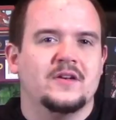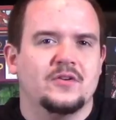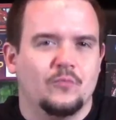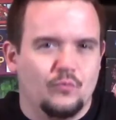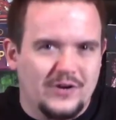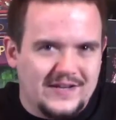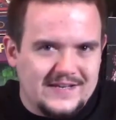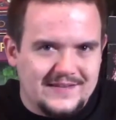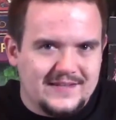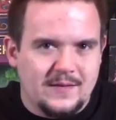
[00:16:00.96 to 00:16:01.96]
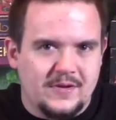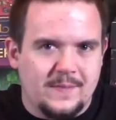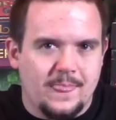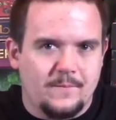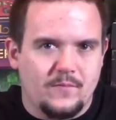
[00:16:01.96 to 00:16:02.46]
to really
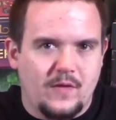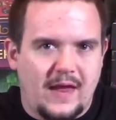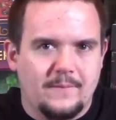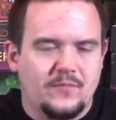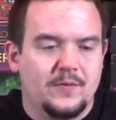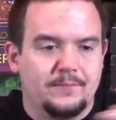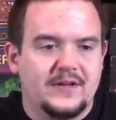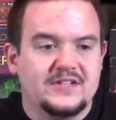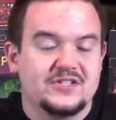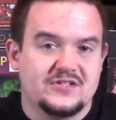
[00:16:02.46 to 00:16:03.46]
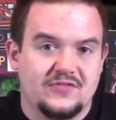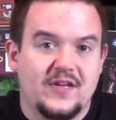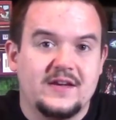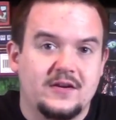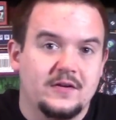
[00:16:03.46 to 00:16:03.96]
limit the places that
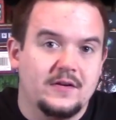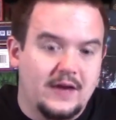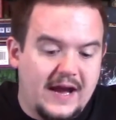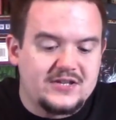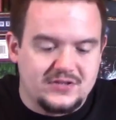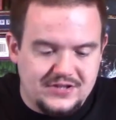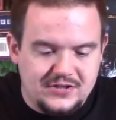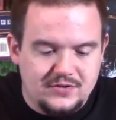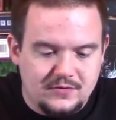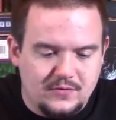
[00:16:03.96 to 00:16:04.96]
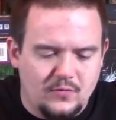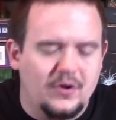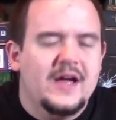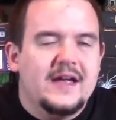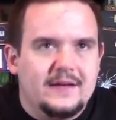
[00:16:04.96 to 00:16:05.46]
they could actually,
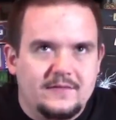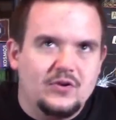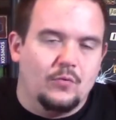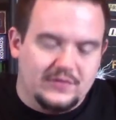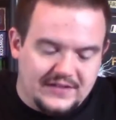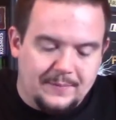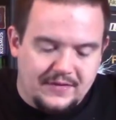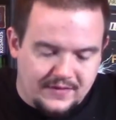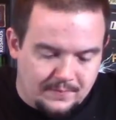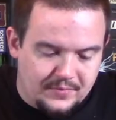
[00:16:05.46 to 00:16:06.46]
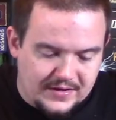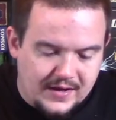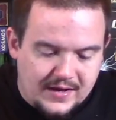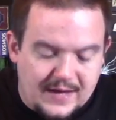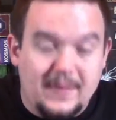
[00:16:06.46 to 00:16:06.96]
well, you don't limit them, but
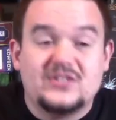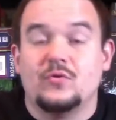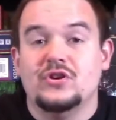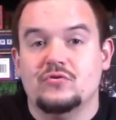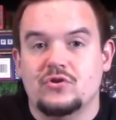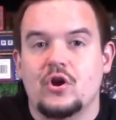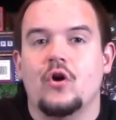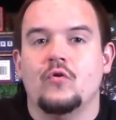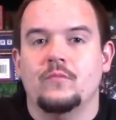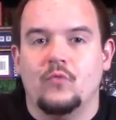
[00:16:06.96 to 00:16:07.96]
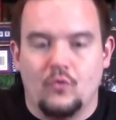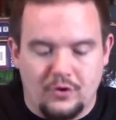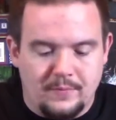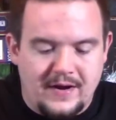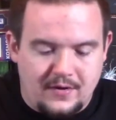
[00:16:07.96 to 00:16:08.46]
it makes sure you know
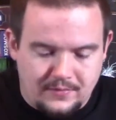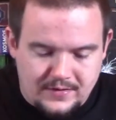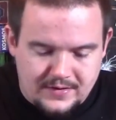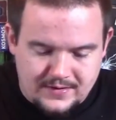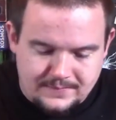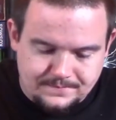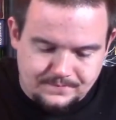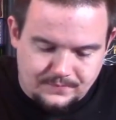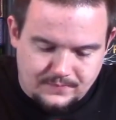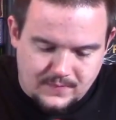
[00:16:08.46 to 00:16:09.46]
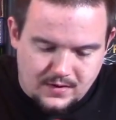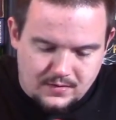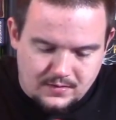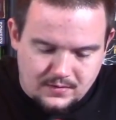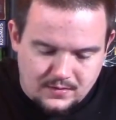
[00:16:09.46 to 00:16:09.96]
more about,
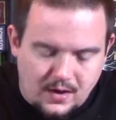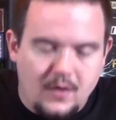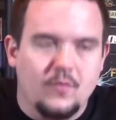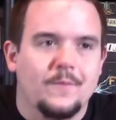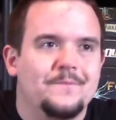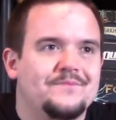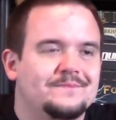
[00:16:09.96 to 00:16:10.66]
oh,